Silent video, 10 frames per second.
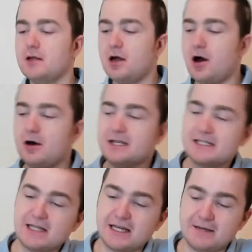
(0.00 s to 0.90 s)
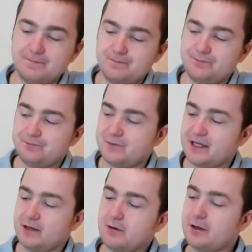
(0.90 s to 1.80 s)
Honestly, it
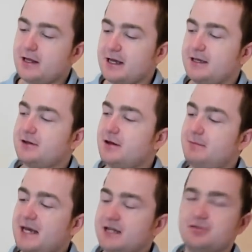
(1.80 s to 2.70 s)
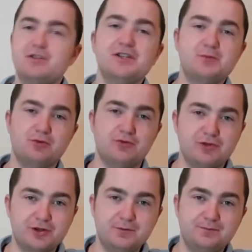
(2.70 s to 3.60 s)
looks like a big transport.
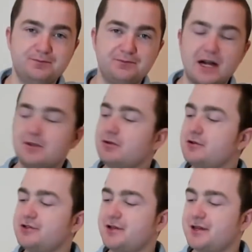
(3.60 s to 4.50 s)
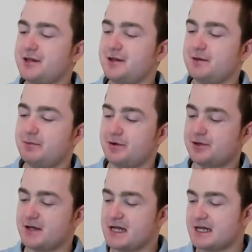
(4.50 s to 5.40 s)
I don't know what to say this, but
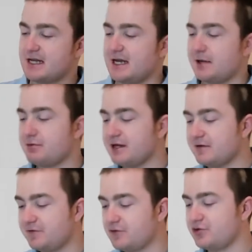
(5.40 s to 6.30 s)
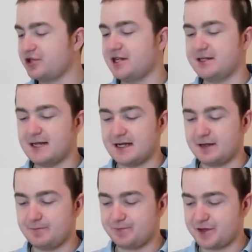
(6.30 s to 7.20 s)
it's really unfortunate that
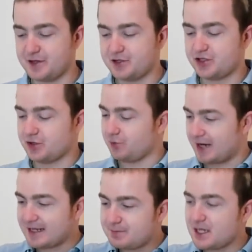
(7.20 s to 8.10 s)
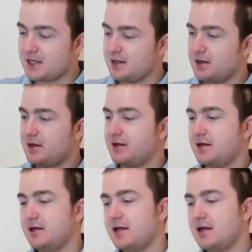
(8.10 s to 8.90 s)
such great pieces and...